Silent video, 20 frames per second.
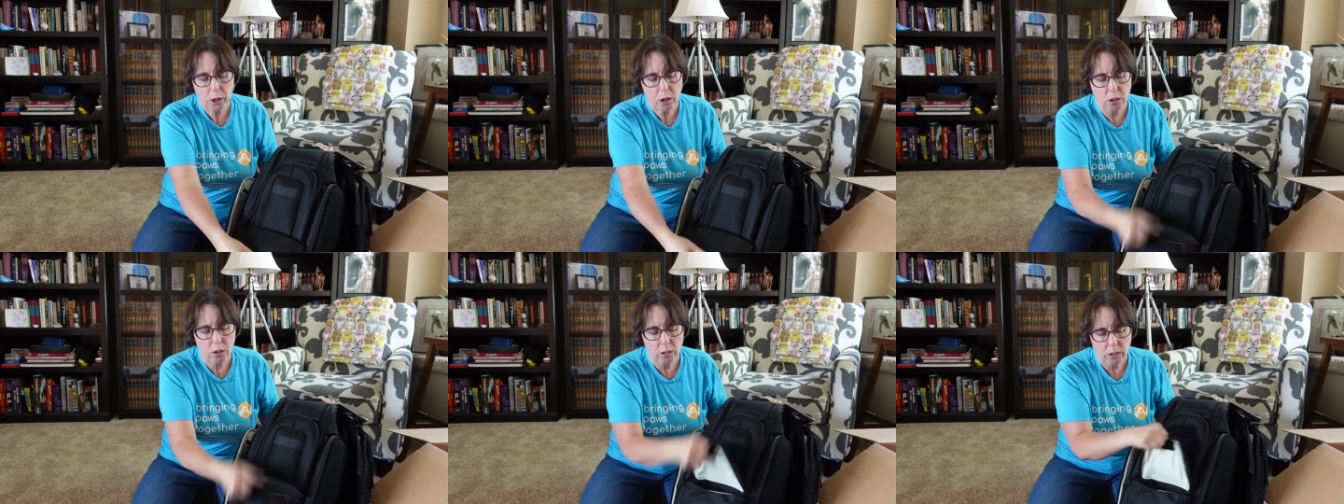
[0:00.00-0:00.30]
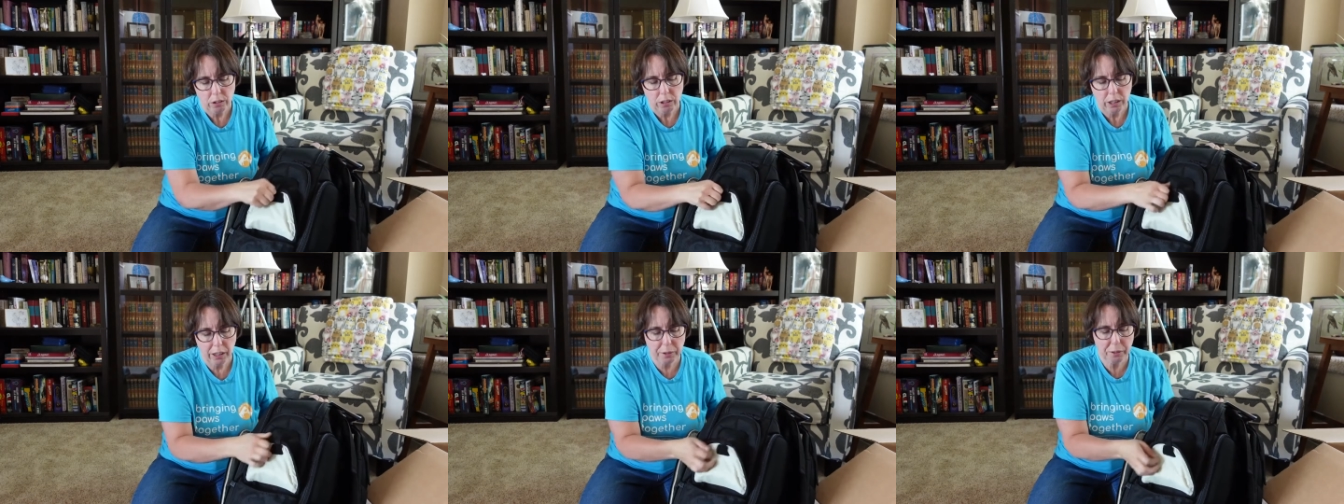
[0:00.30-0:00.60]

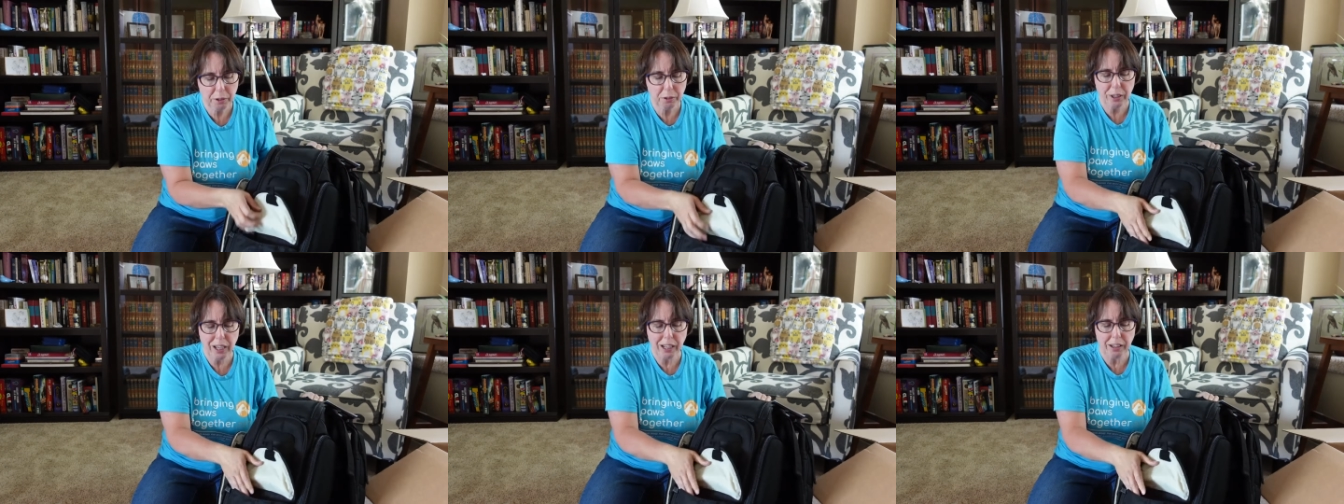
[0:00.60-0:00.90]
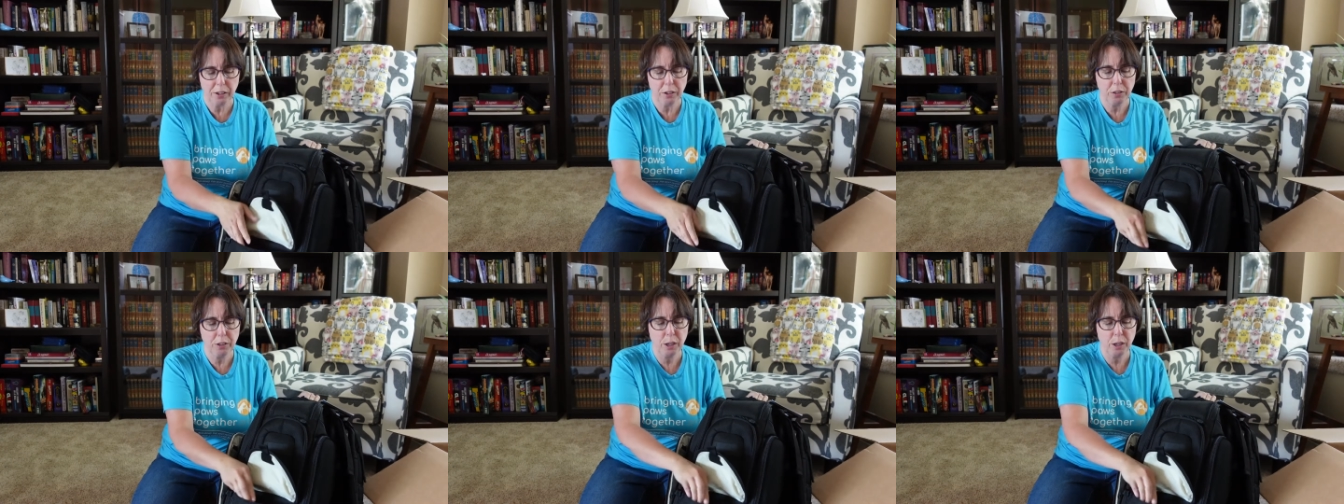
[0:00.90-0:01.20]
oh, it's
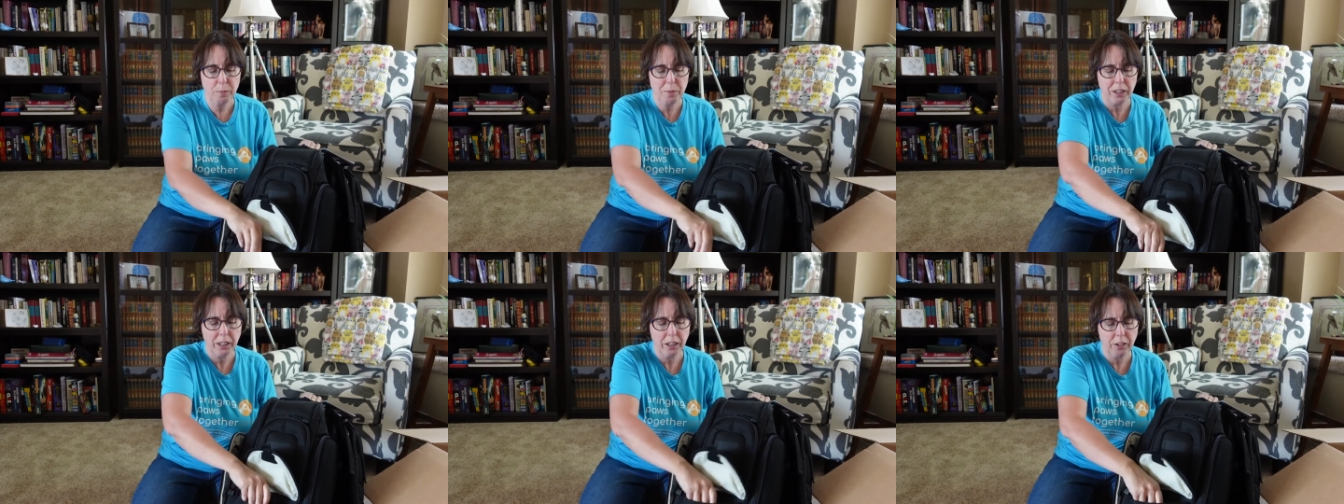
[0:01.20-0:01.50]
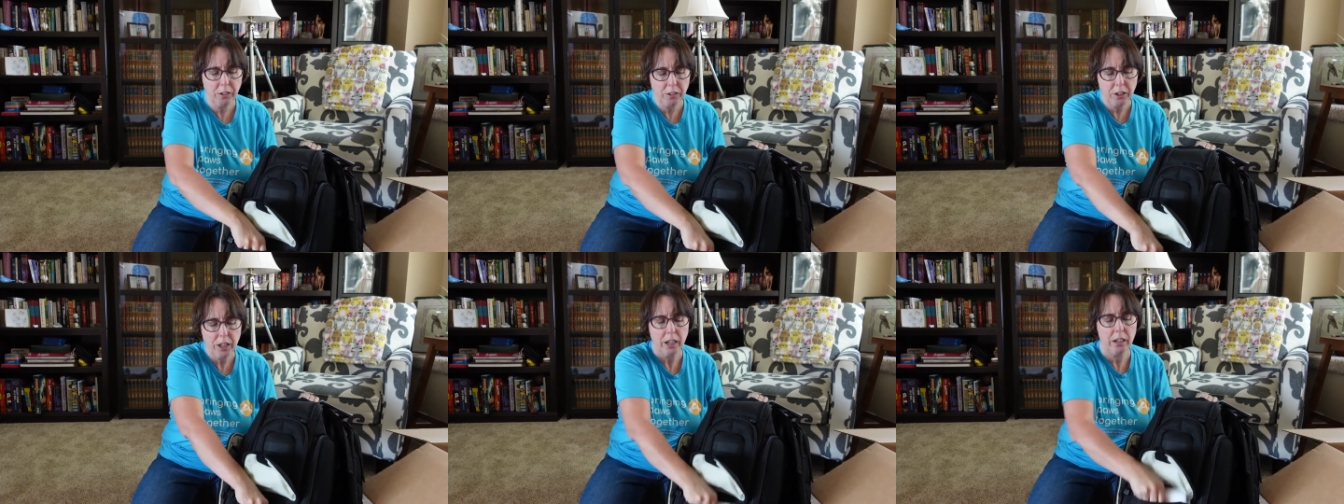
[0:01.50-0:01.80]
exactly the same on the
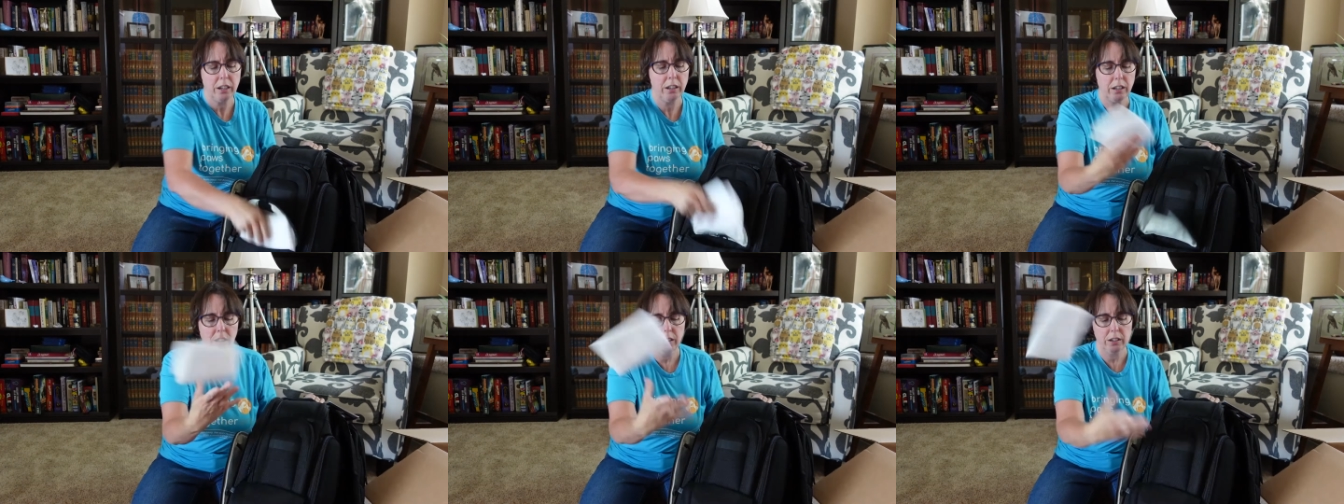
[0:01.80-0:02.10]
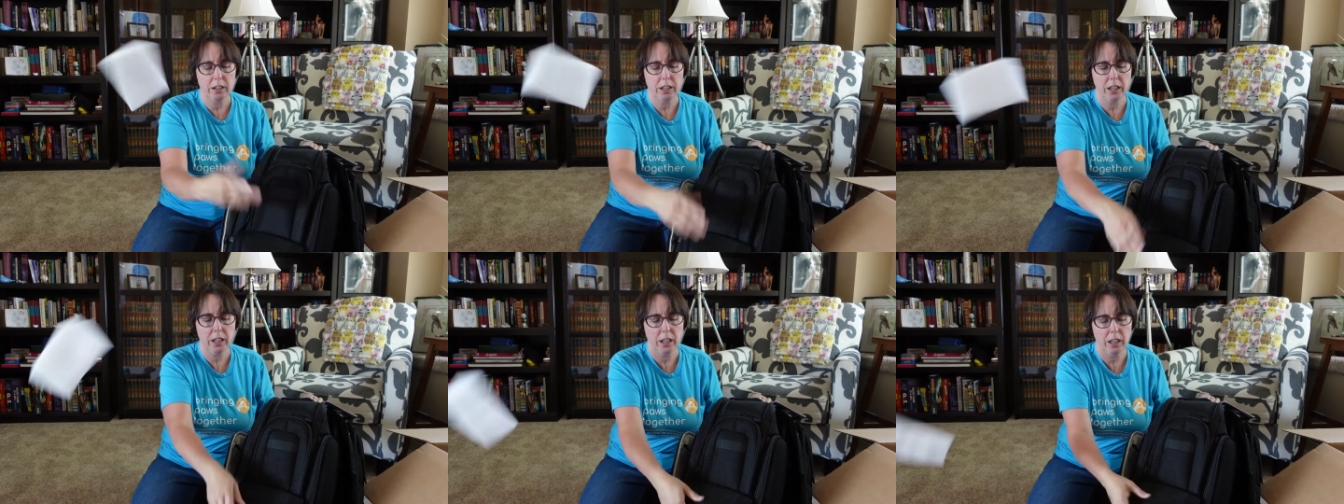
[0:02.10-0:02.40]
other side.
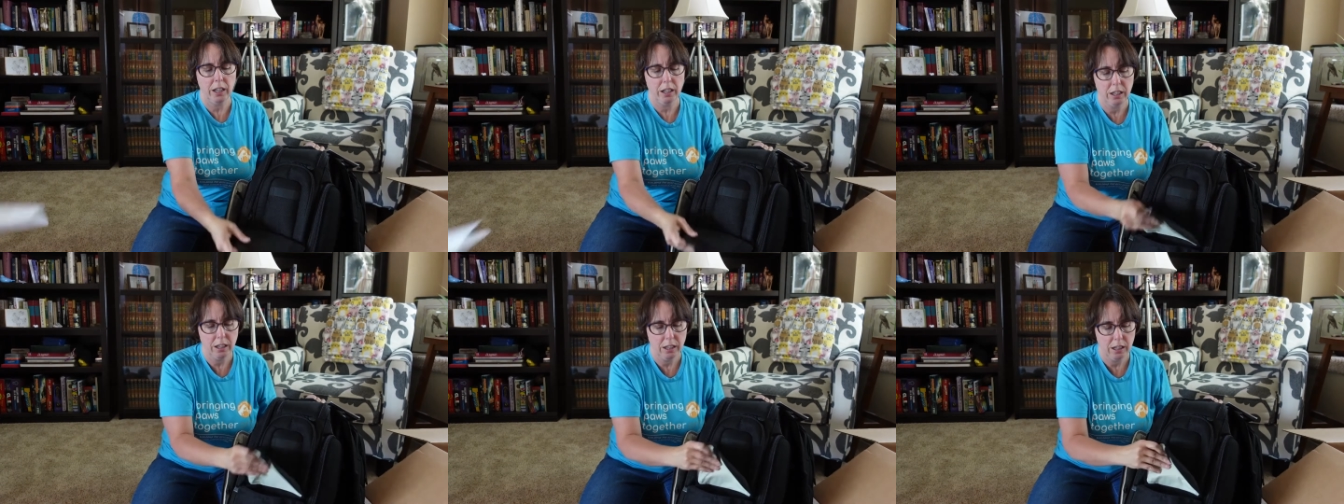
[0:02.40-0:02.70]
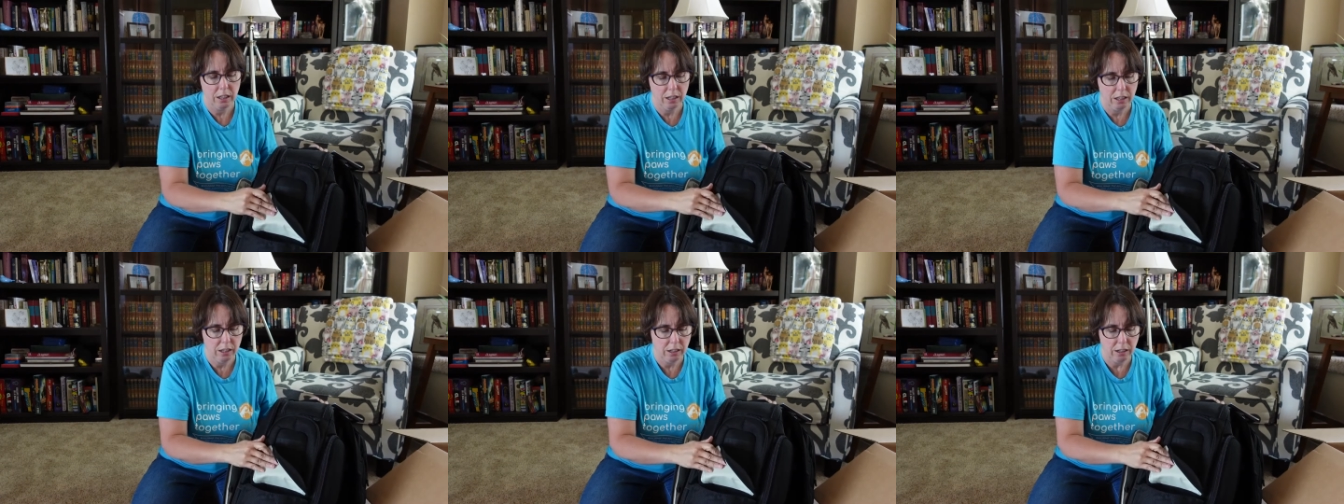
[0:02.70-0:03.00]
Okay.
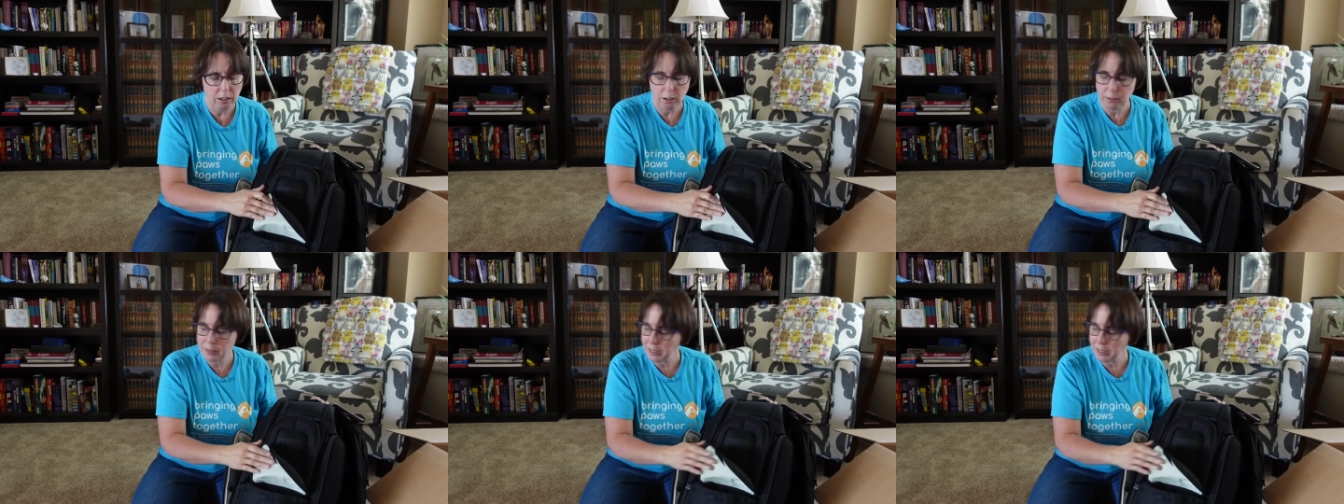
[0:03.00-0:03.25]
Oh,